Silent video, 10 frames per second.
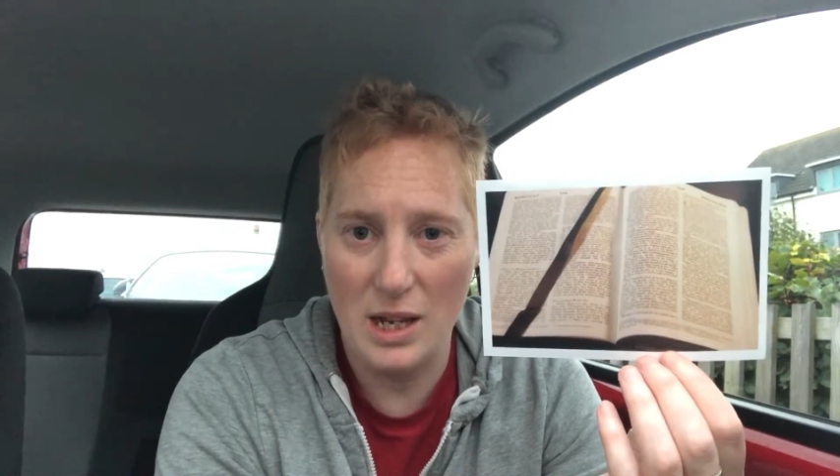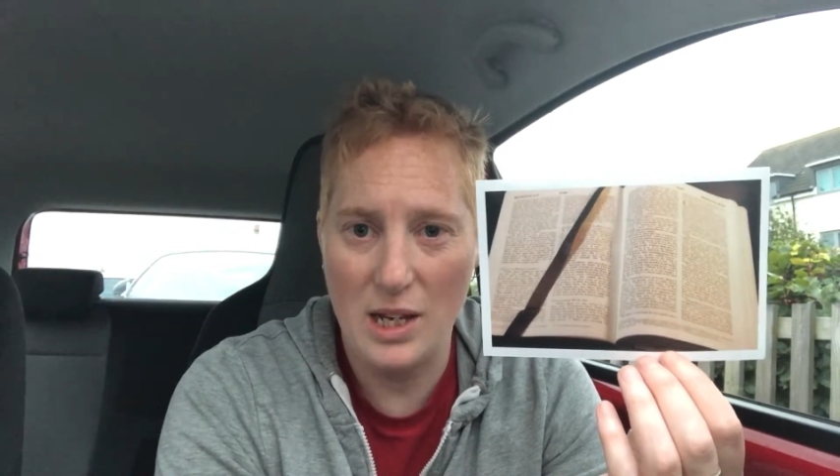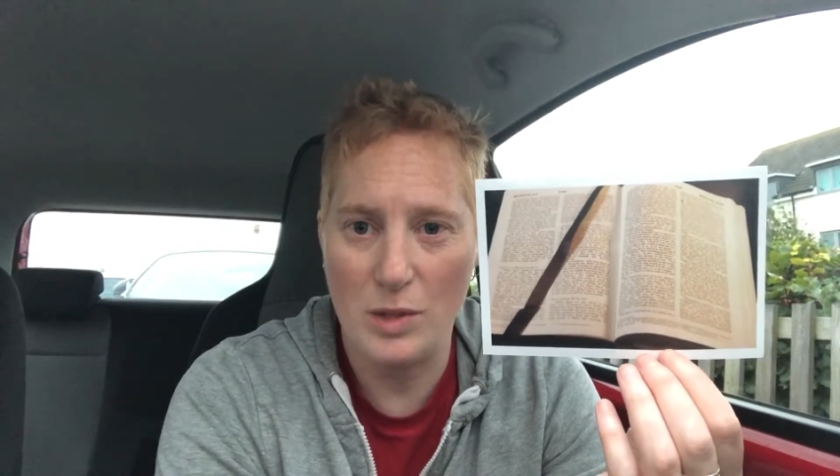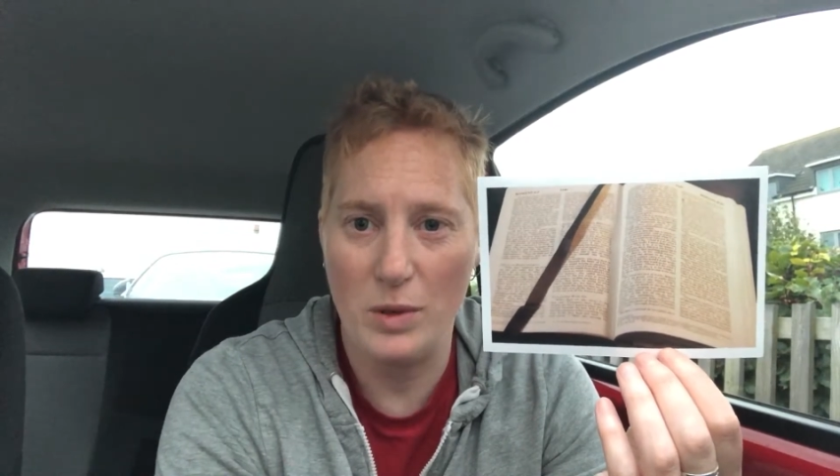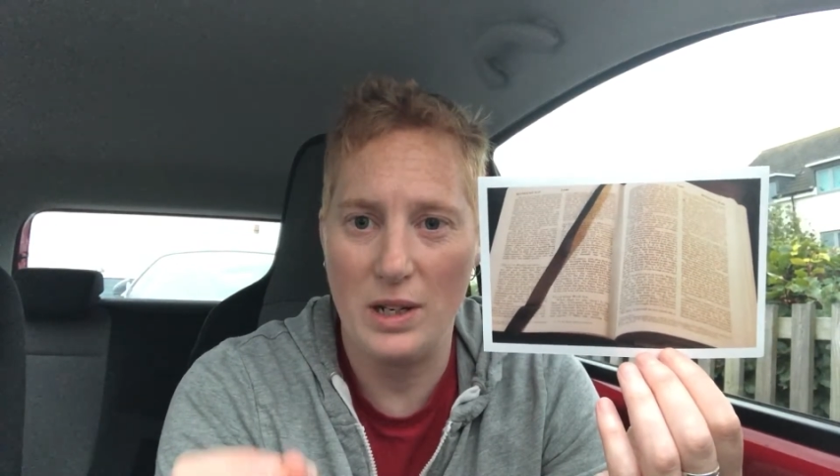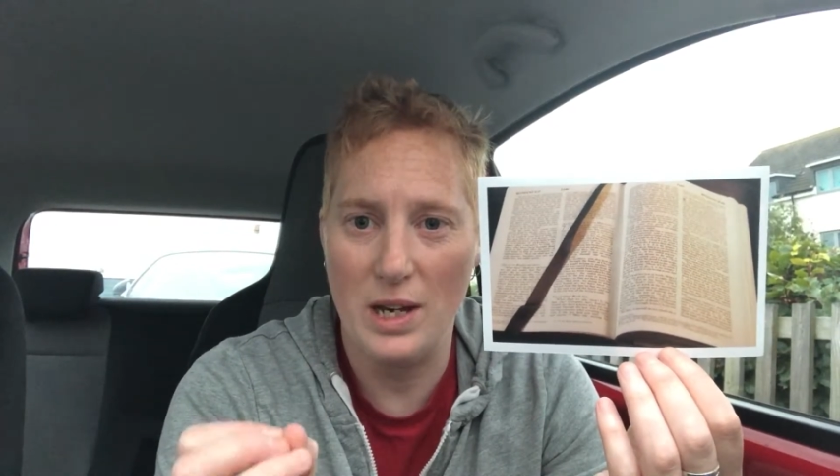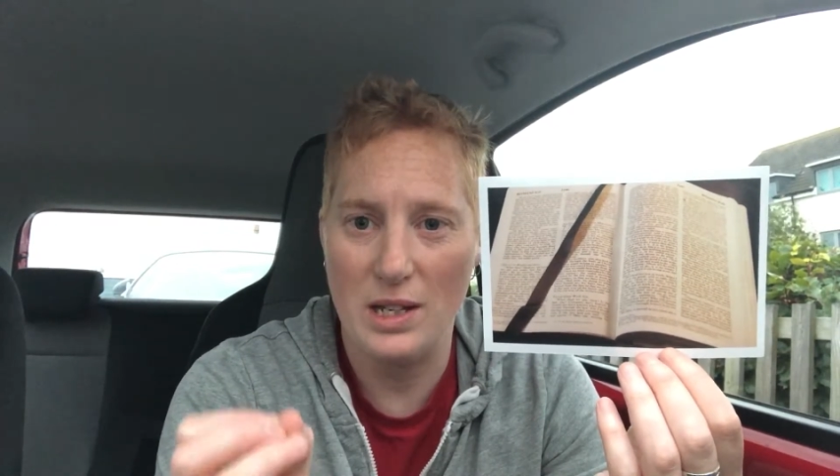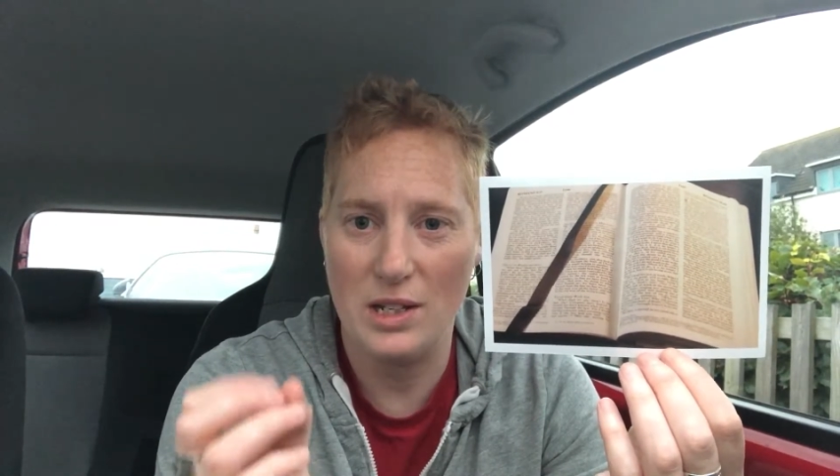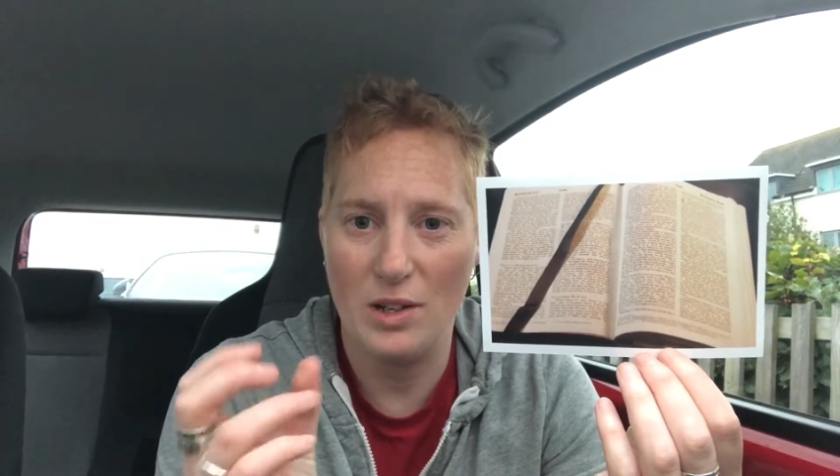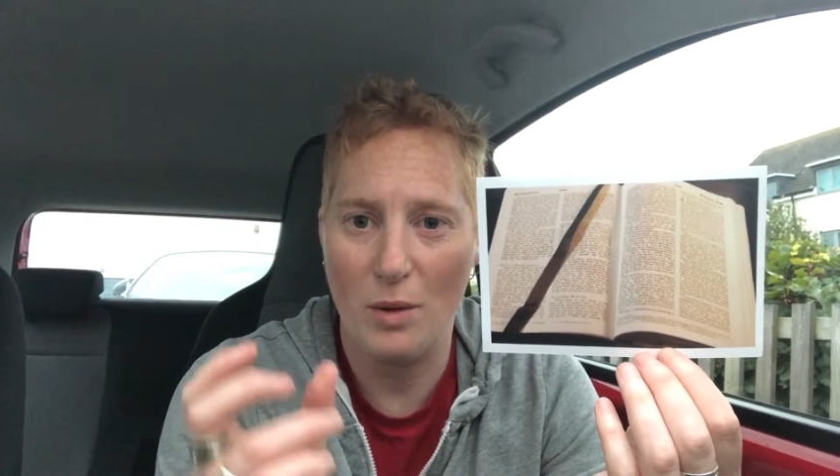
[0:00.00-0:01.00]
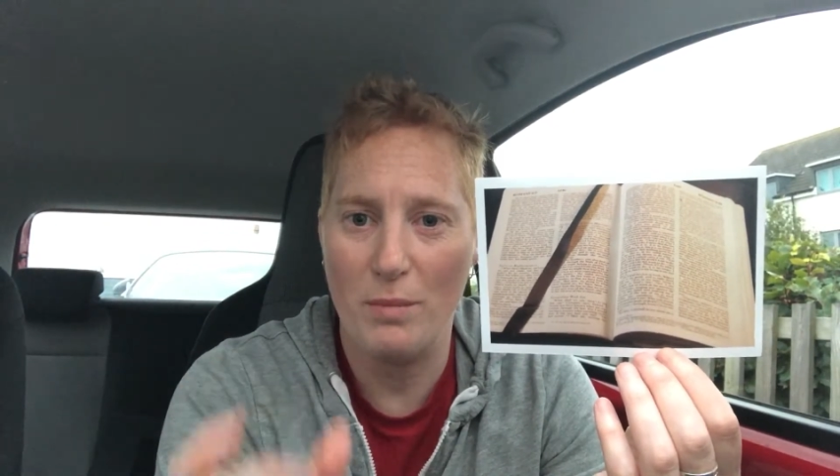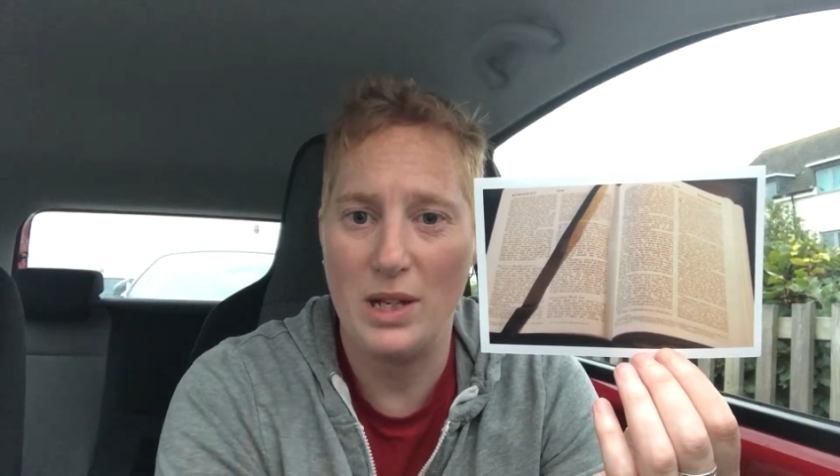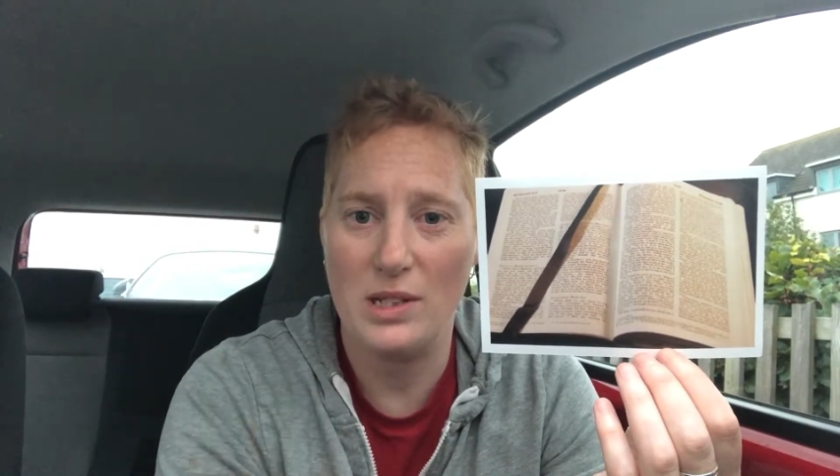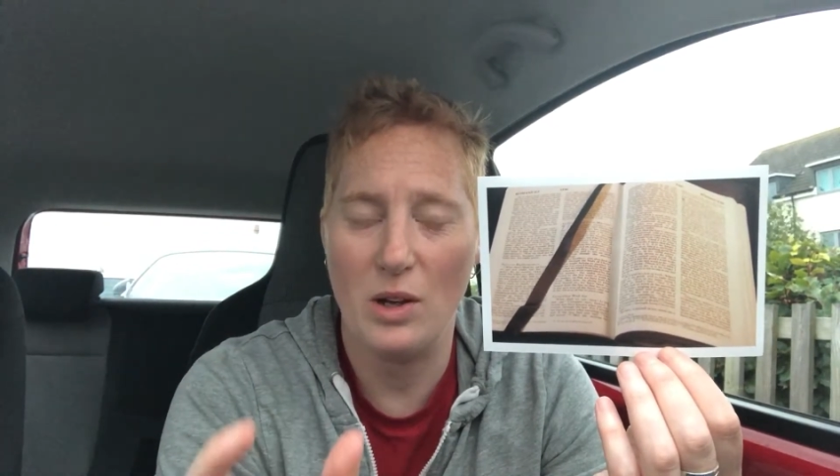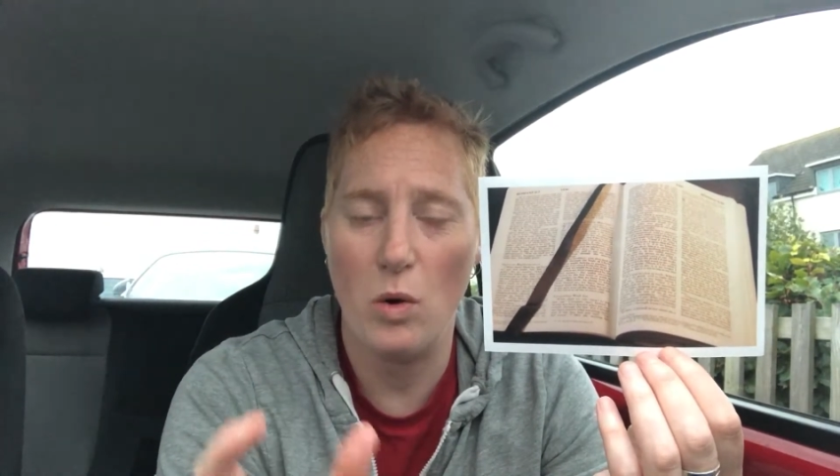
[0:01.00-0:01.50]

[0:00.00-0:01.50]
is that